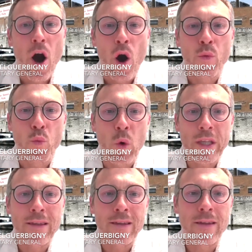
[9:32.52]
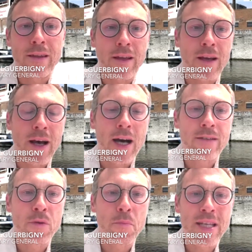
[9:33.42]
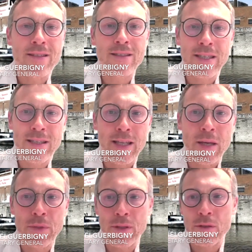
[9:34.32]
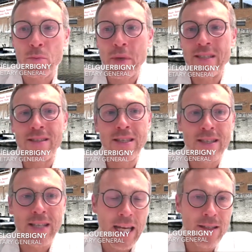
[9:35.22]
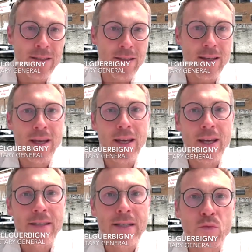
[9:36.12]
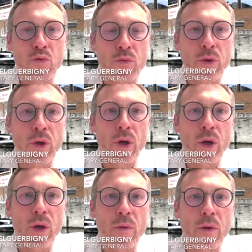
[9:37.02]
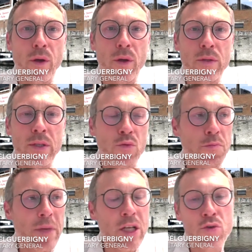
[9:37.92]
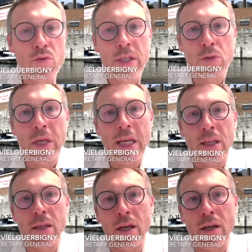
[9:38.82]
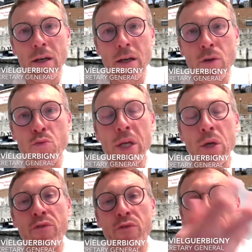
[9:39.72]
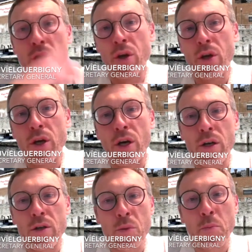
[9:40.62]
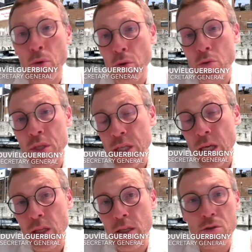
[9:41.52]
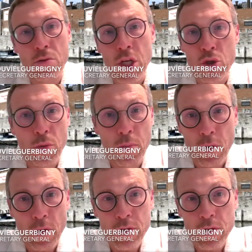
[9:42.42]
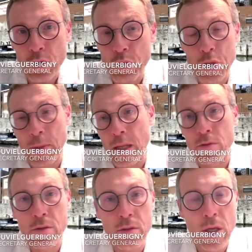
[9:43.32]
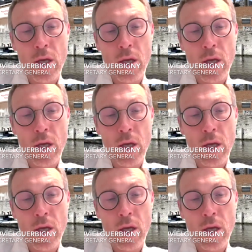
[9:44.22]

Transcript: on what are the best systems, the best designs that would make sure that we can recover the polyurethane insulation boards, sandwich panels,